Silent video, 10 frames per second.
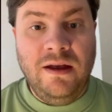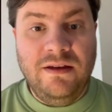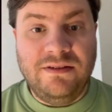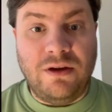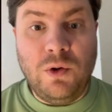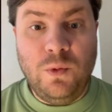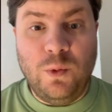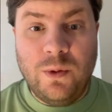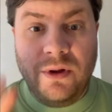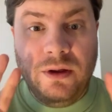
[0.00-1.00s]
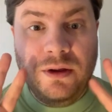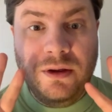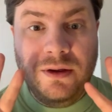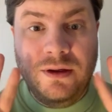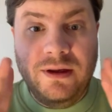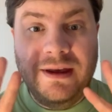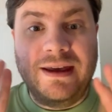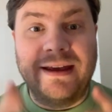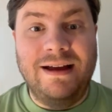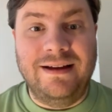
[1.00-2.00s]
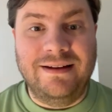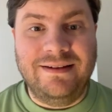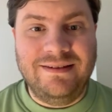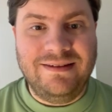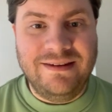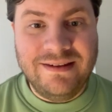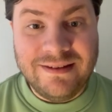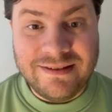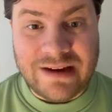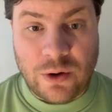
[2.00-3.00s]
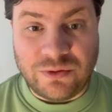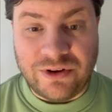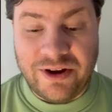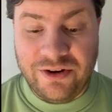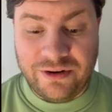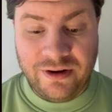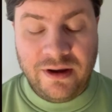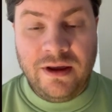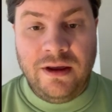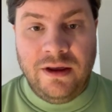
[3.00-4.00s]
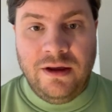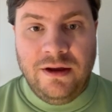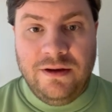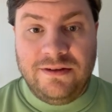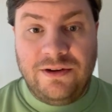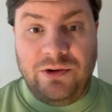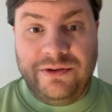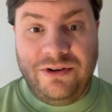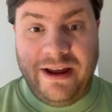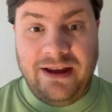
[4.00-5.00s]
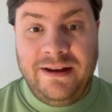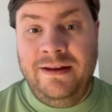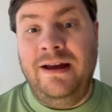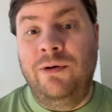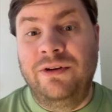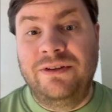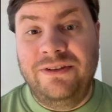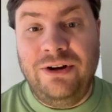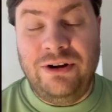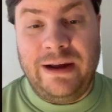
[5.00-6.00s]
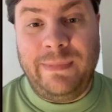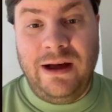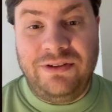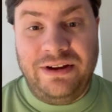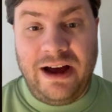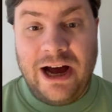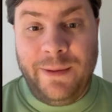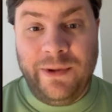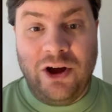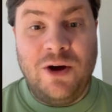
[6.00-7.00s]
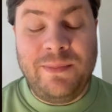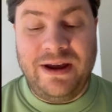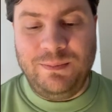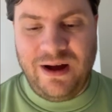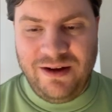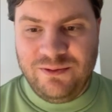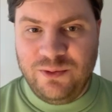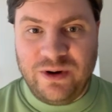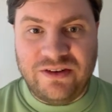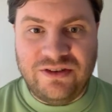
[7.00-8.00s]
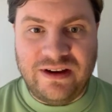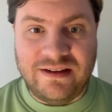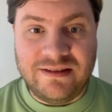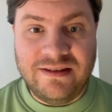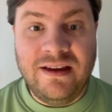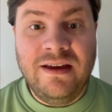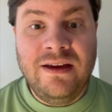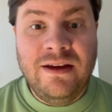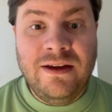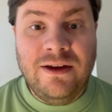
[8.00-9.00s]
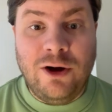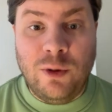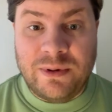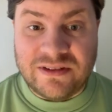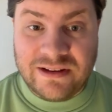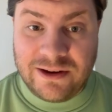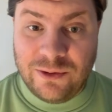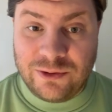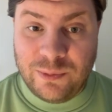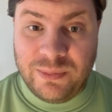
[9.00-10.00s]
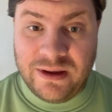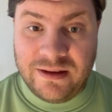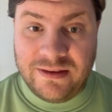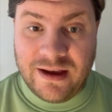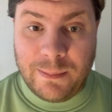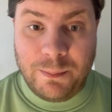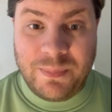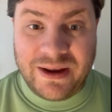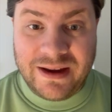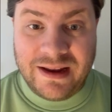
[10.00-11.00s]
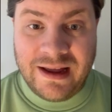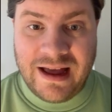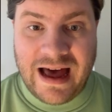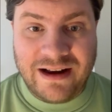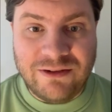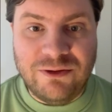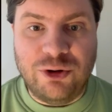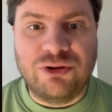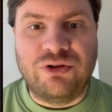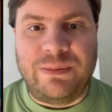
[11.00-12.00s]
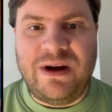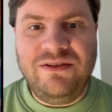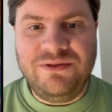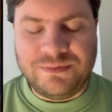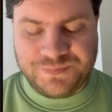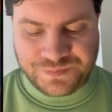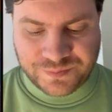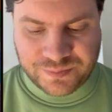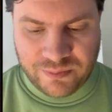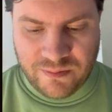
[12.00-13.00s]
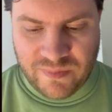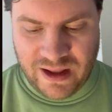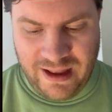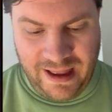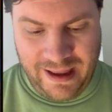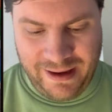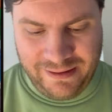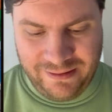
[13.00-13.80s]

So, hey guys, Chaucer here. So today I want to talk about the upcoming month, which is obviously going to be the big anniversary month. And